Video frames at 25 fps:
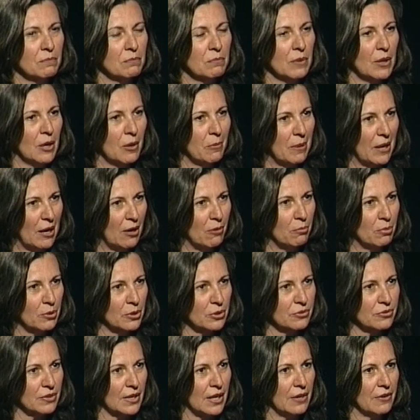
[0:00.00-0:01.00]
about
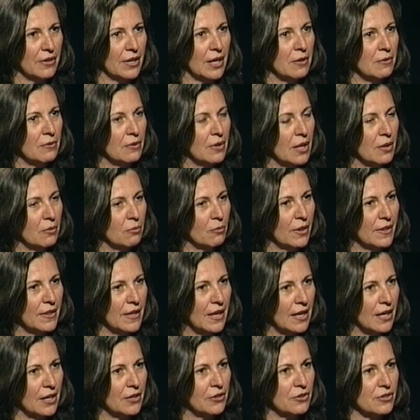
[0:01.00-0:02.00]
bull trout. And when
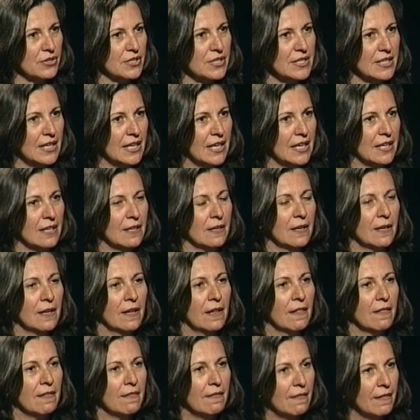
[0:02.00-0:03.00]
they understand,
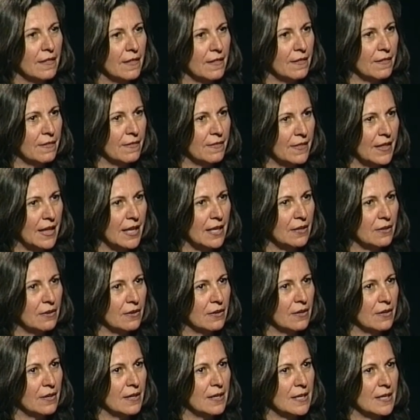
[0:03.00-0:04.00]

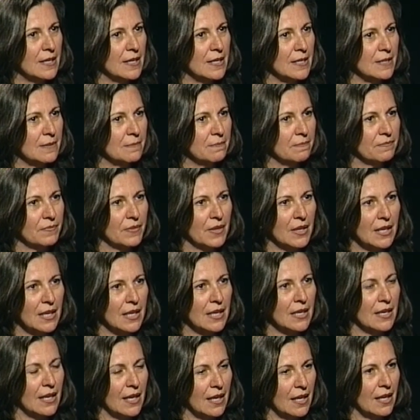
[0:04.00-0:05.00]
then
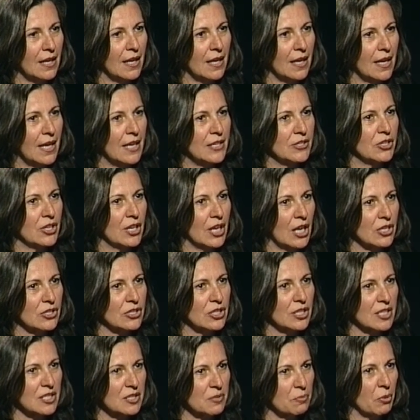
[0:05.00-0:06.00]
an
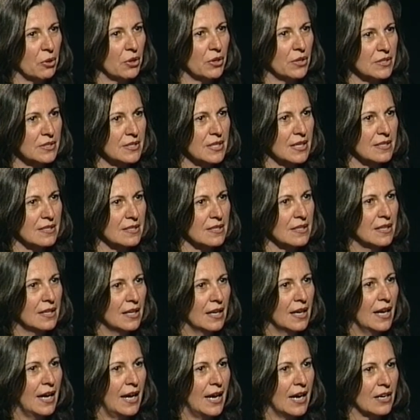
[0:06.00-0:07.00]
education experience has
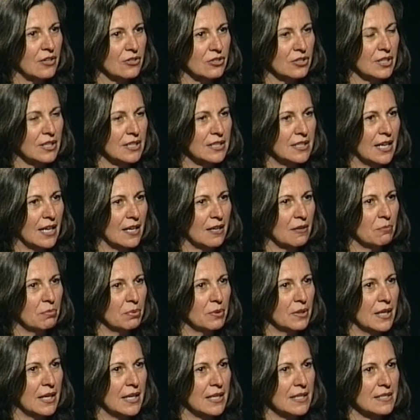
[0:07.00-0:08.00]
actually taken
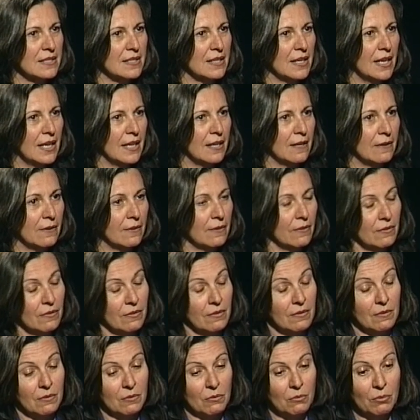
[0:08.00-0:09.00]
place. And
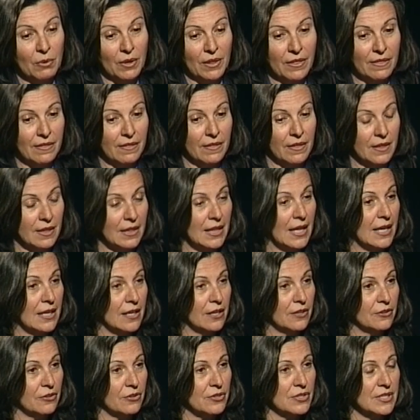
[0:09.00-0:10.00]
with that
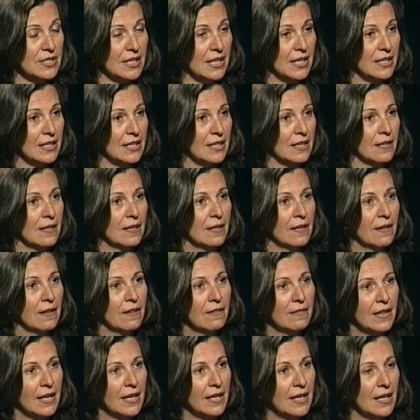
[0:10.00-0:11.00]
understanding,
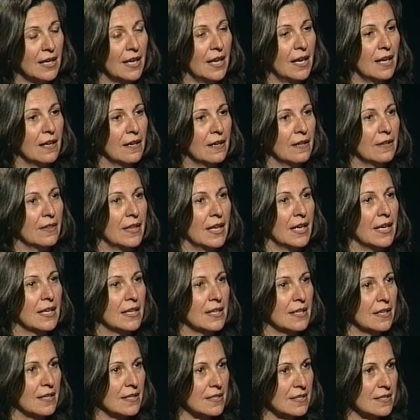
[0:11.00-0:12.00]
they
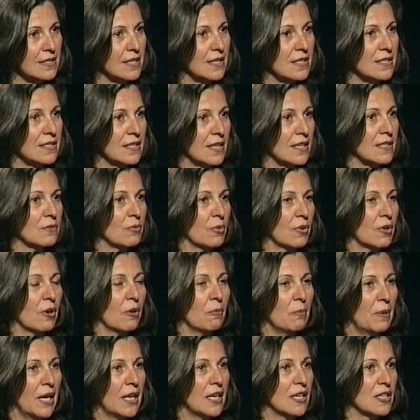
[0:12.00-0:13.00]
can assist us with our
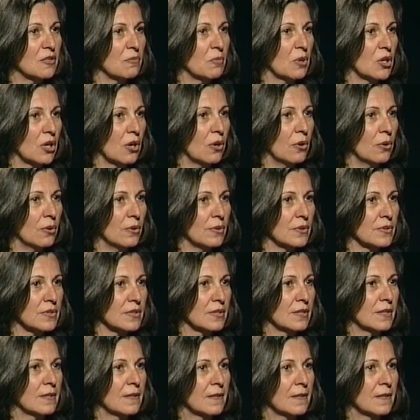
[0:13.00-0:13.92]
management goals.